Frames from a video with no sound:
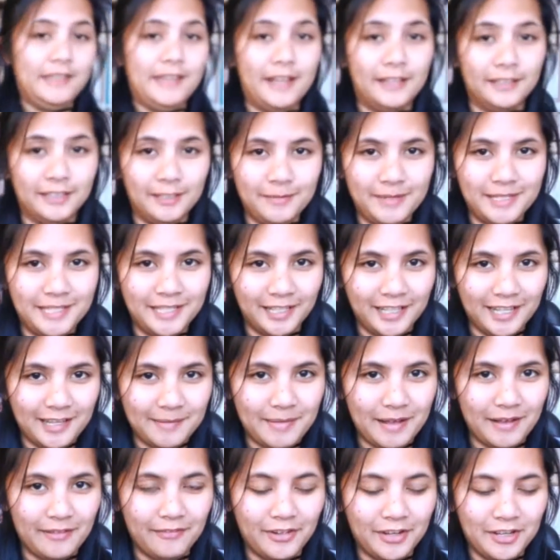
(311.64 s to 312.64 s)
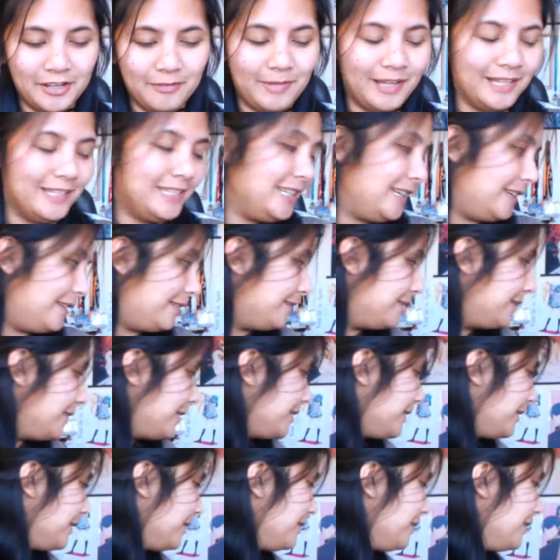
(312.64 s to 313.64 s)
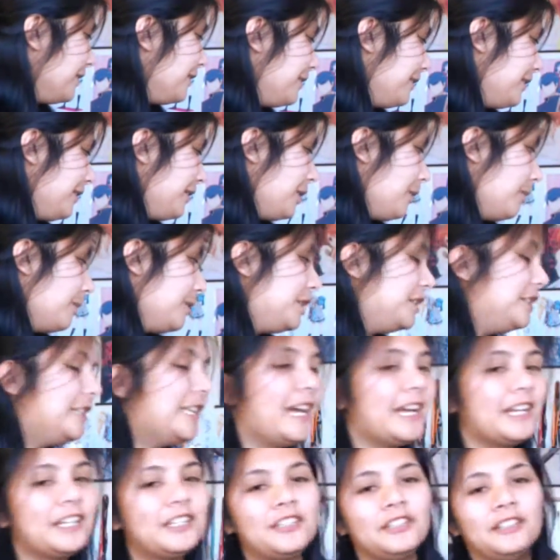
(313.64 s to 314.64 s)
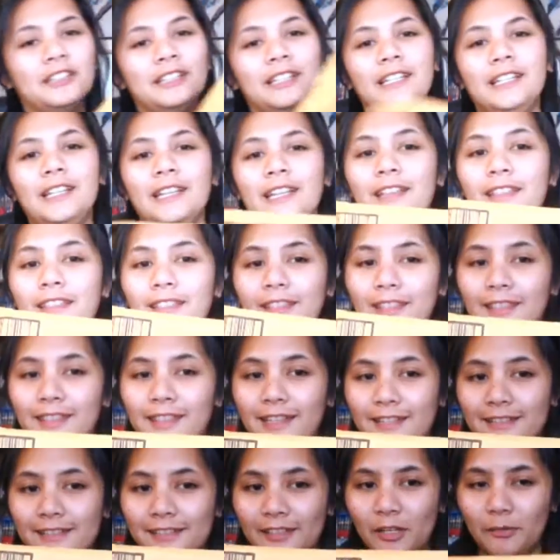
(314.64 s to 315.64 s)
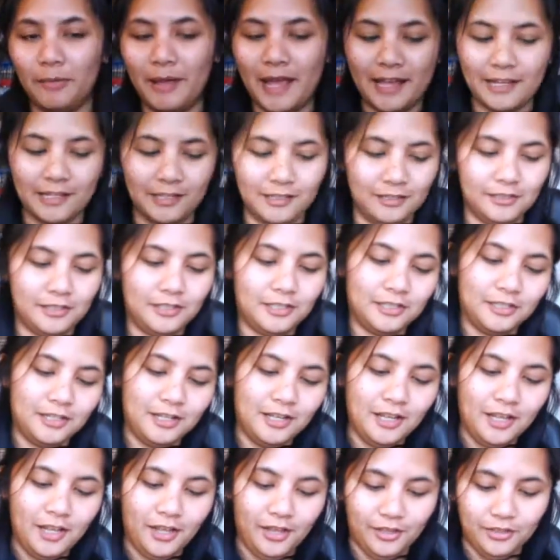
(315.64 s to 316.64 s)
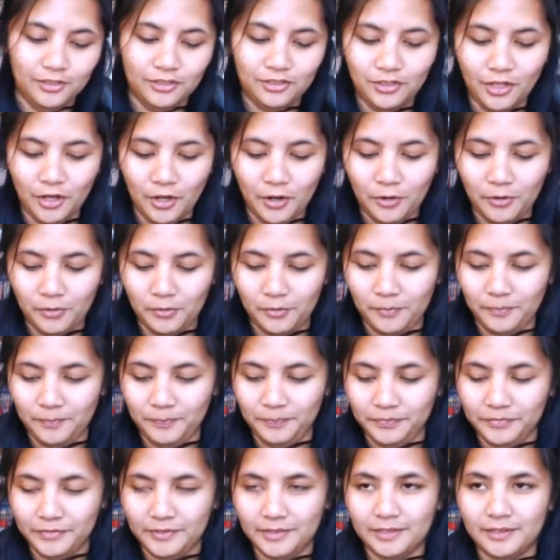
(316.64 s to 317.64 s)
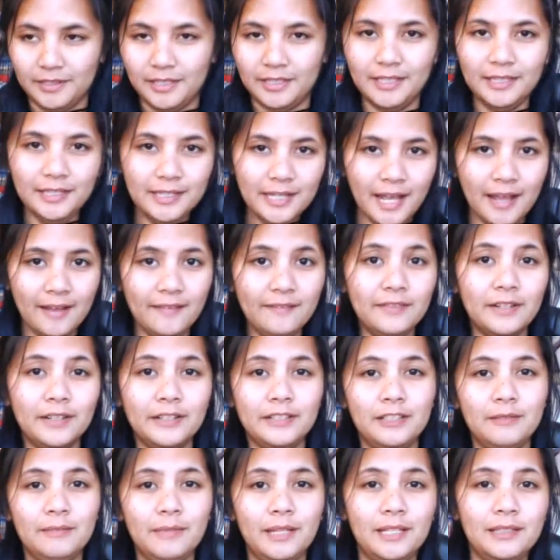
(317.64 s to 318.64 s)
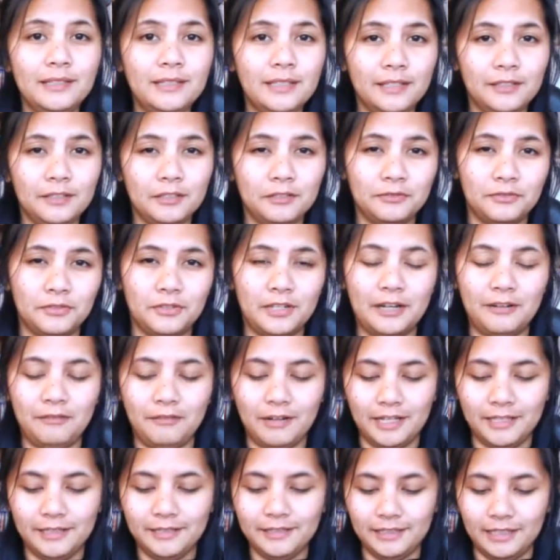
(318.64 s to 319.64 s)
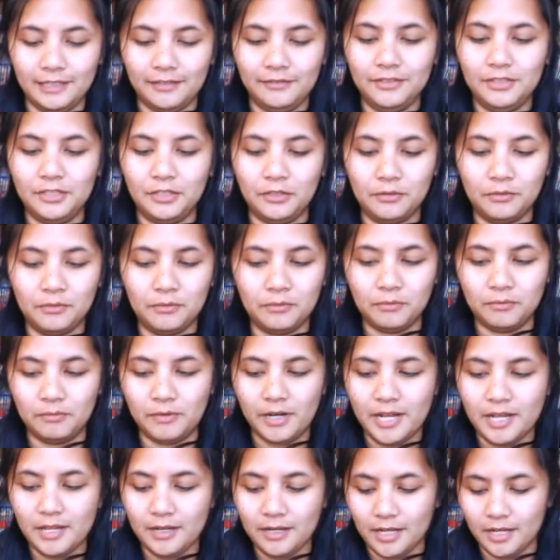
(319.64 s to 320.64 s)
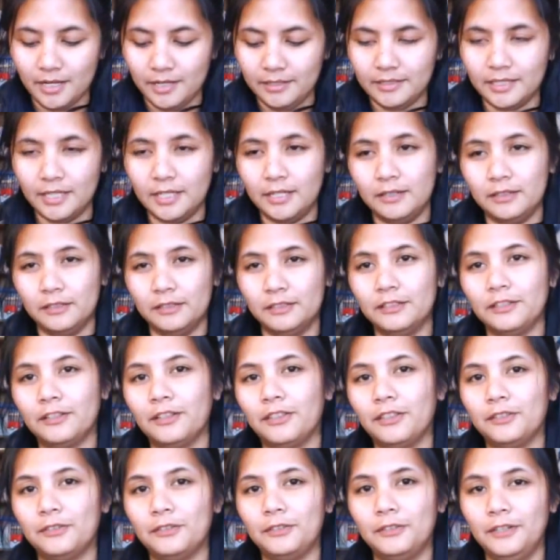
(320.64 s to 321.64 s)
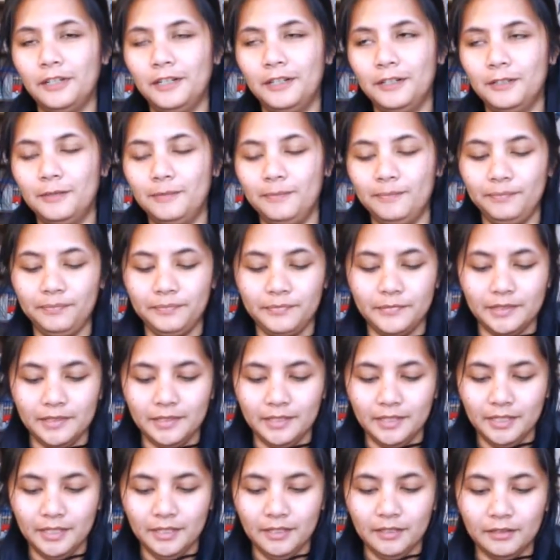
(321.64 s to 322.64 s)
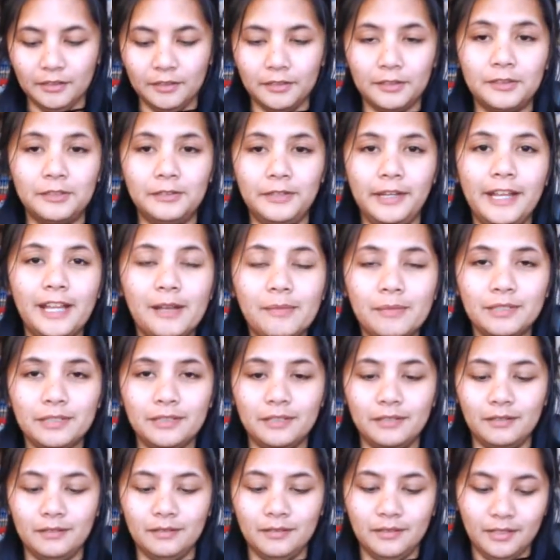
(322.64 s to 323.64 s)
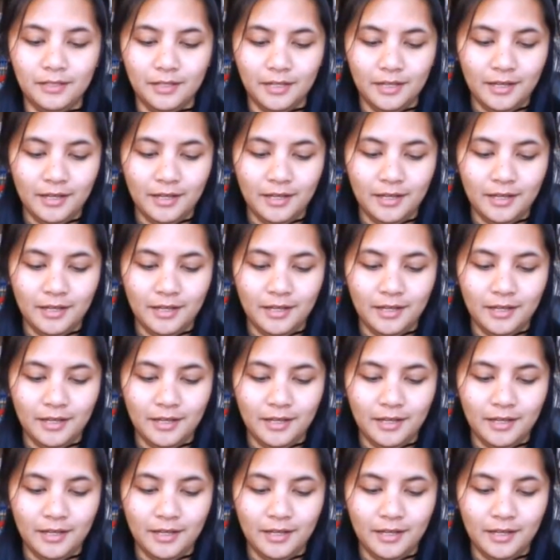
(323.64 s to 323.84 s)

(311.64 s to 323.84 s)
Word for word: Now let me tell you about volume 18, which is actually in this little package. So they didn't have volume 18 over at Right Stuf, so Ray and I decided to look through um, look through Amazon.